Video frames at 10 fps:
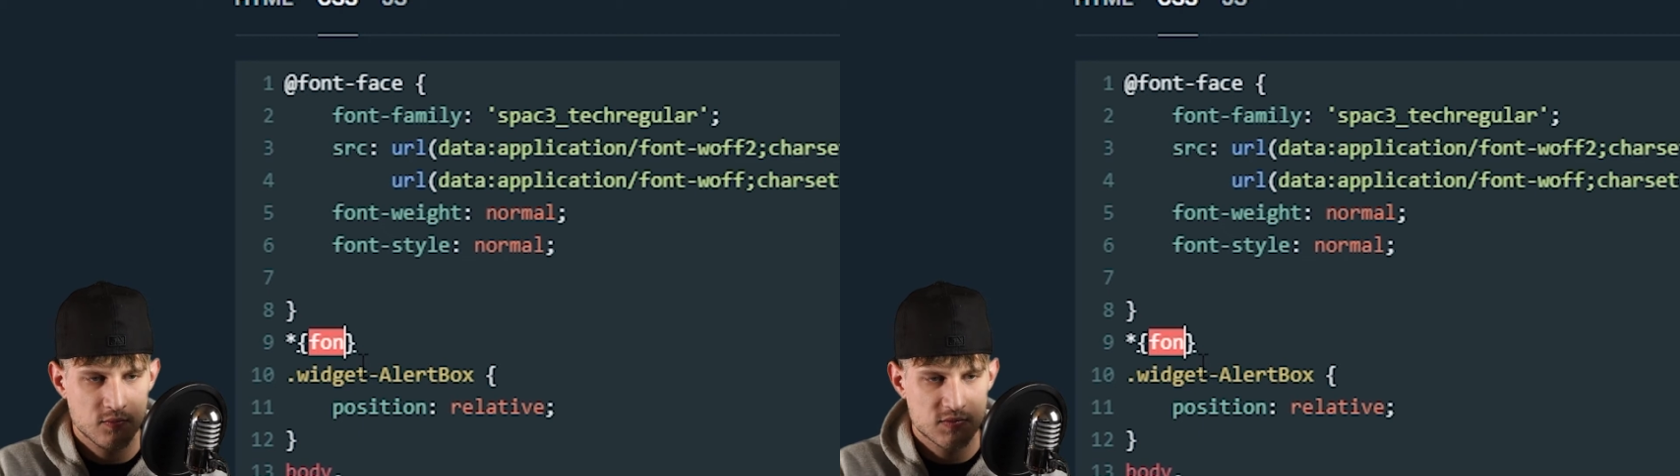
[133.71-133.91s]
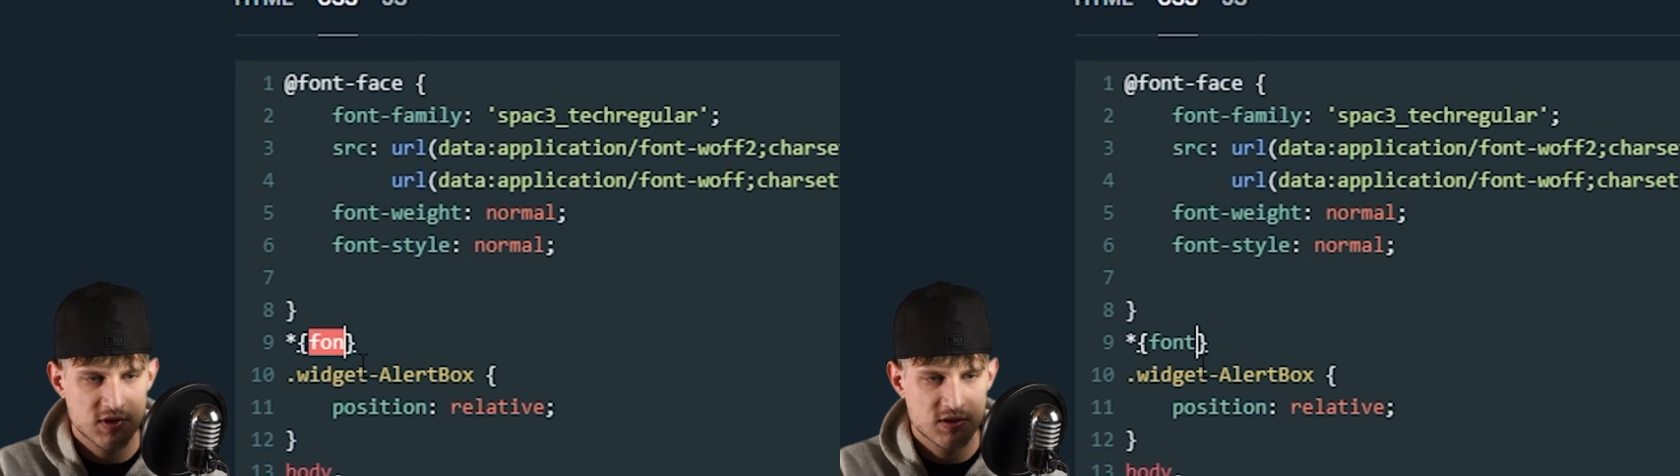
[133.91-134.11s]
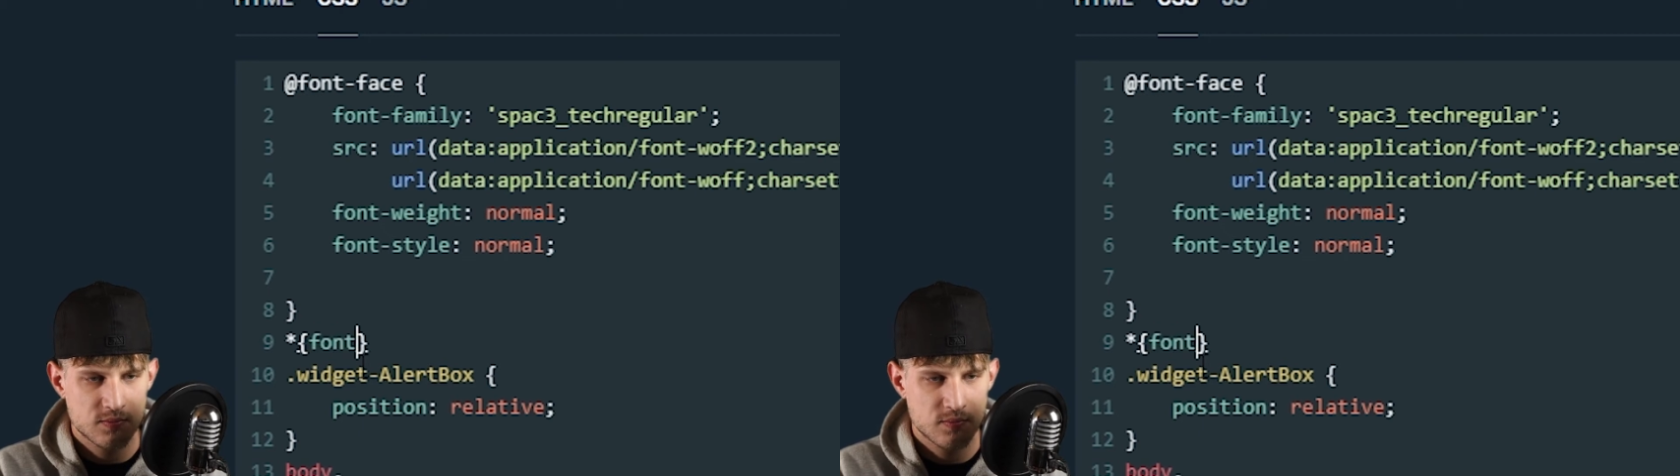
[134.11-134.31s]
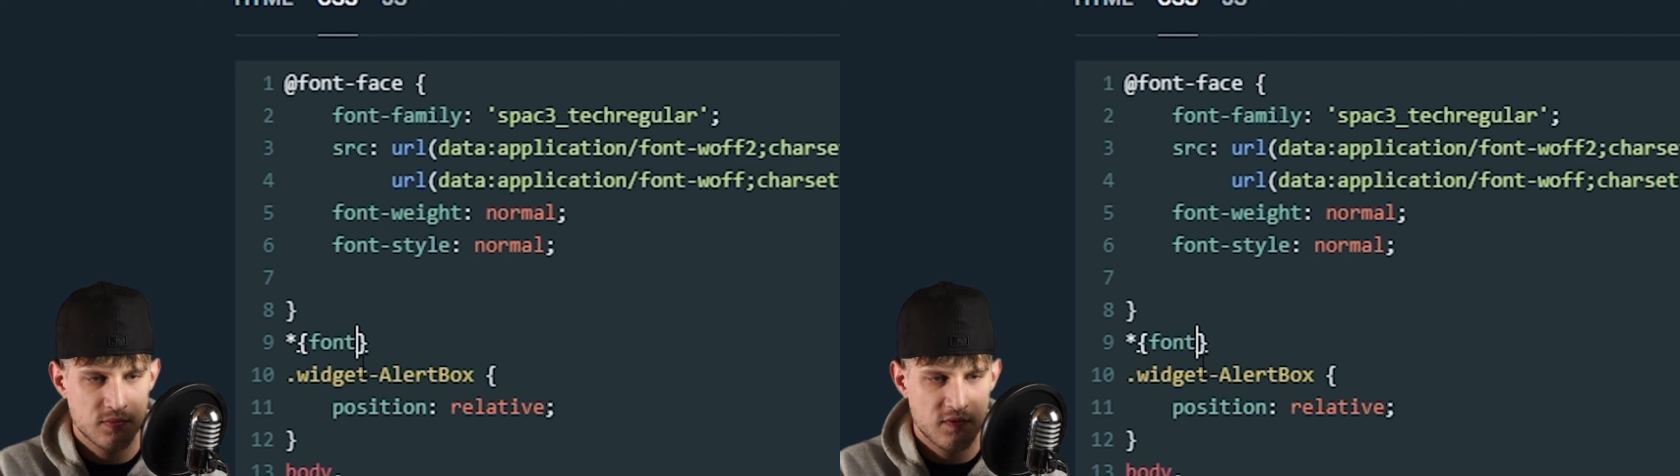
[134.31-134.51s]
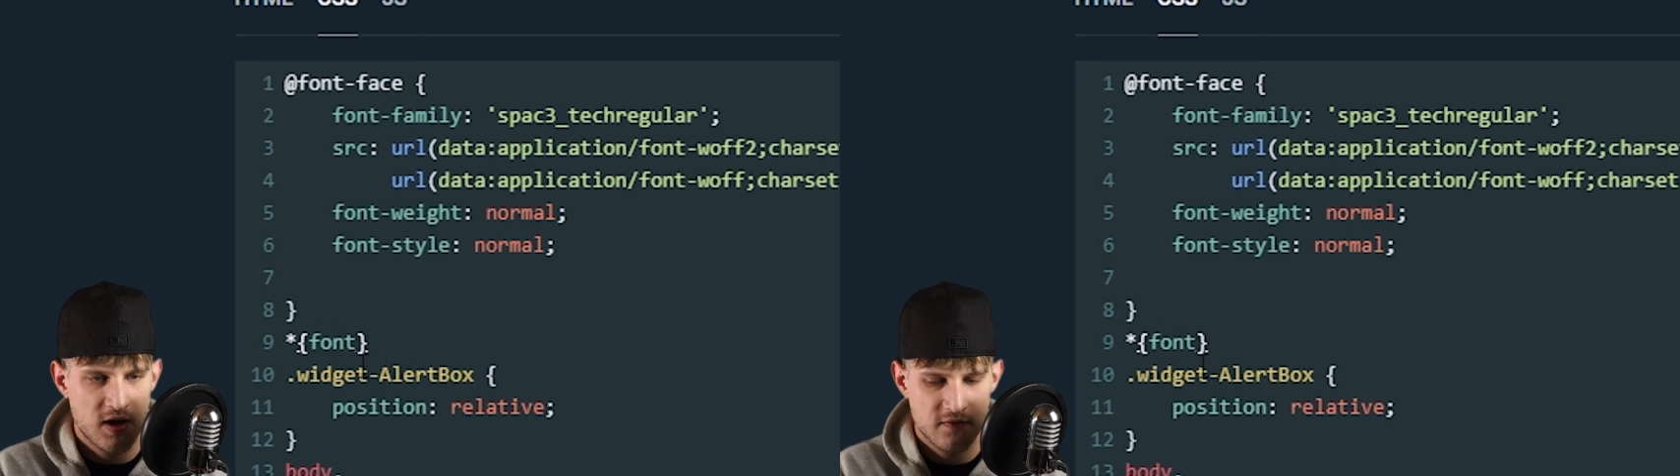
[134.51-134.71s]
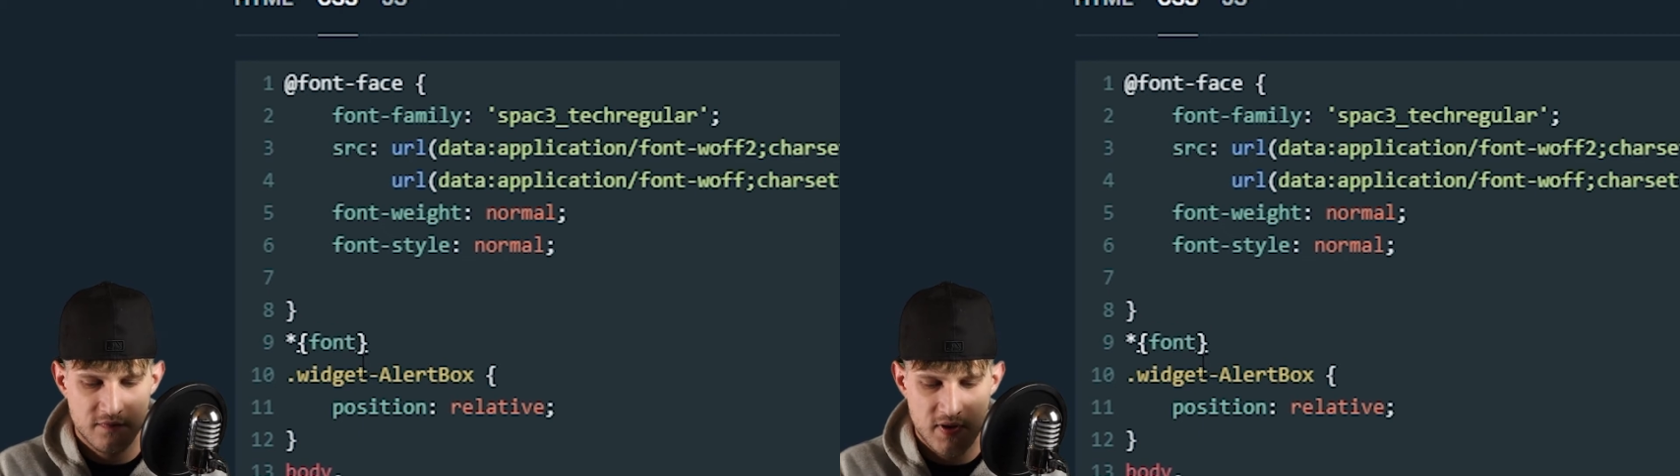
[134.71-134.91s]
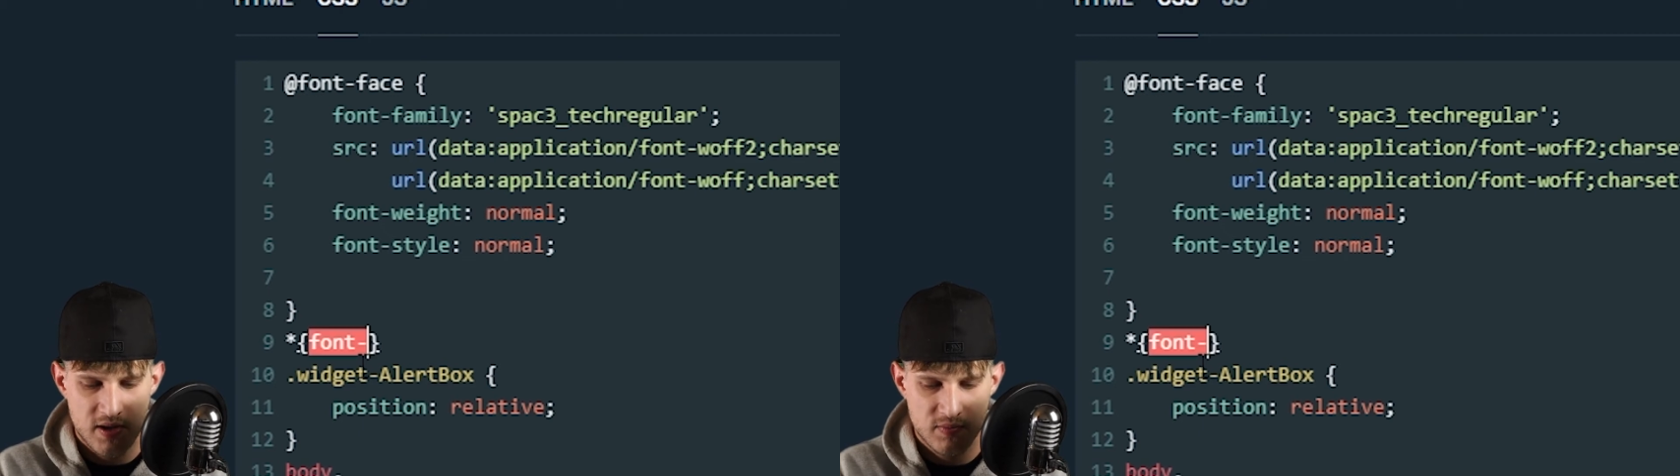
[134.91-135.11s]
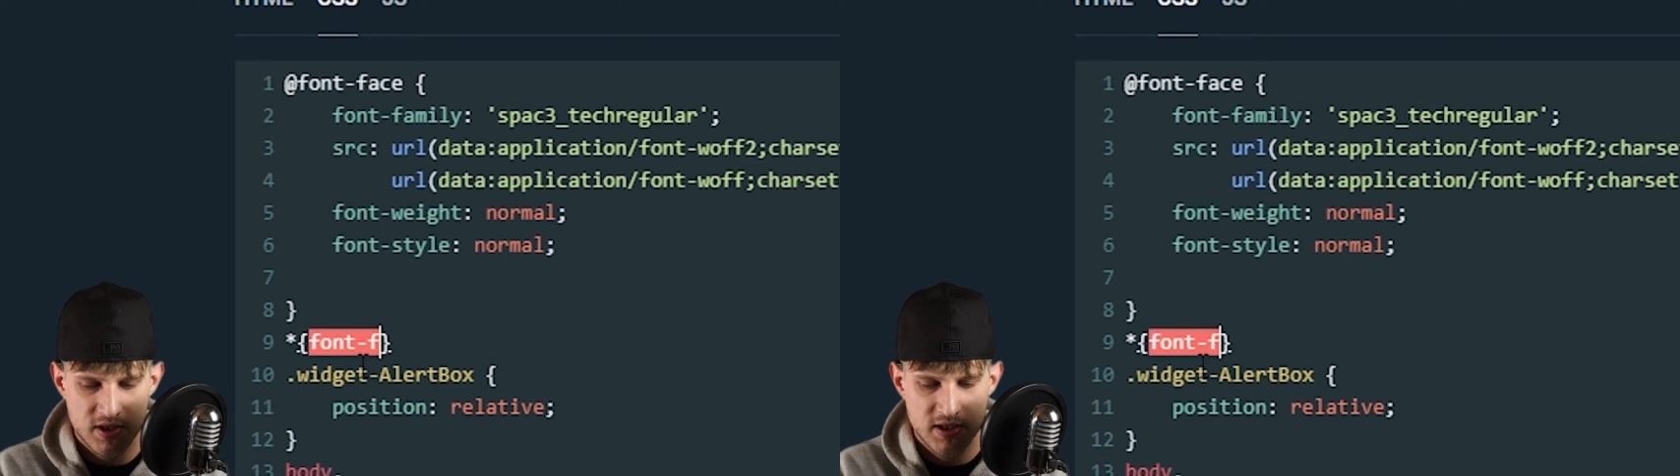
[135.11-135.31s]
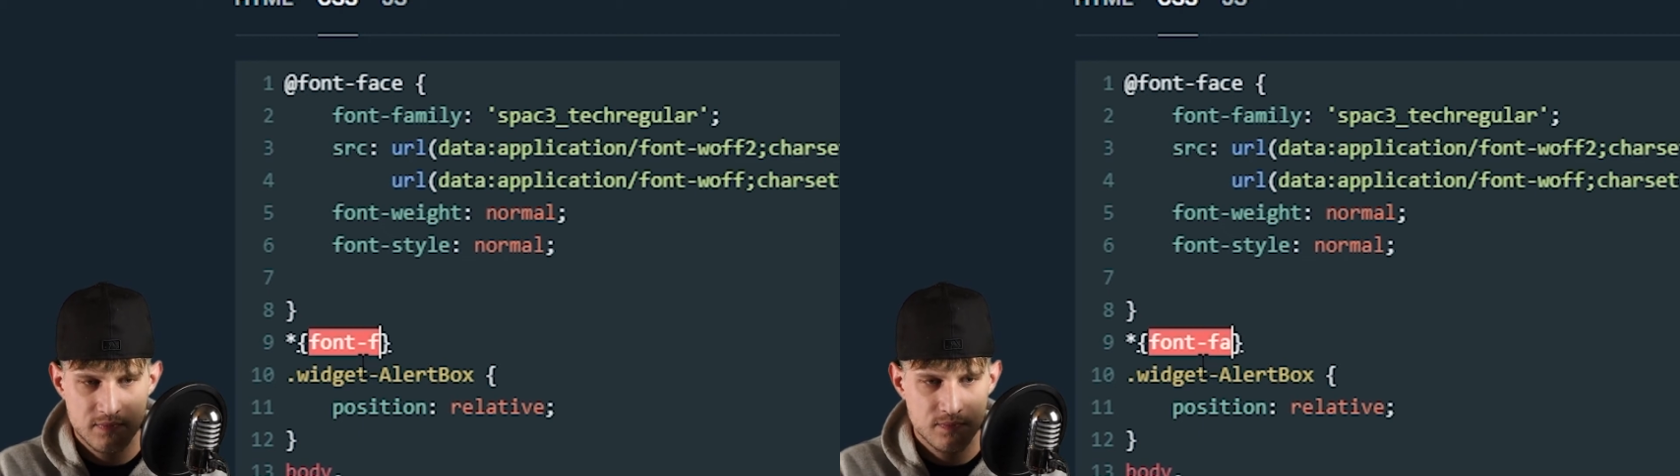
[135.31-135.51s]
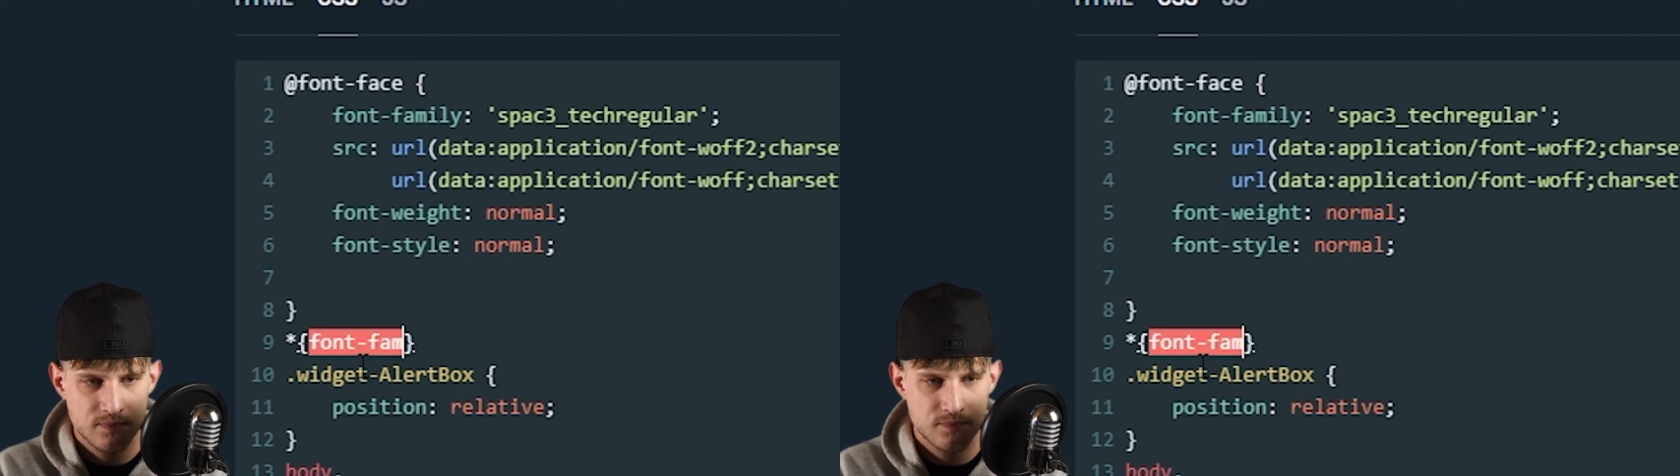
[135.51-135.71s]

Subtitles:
Just font family.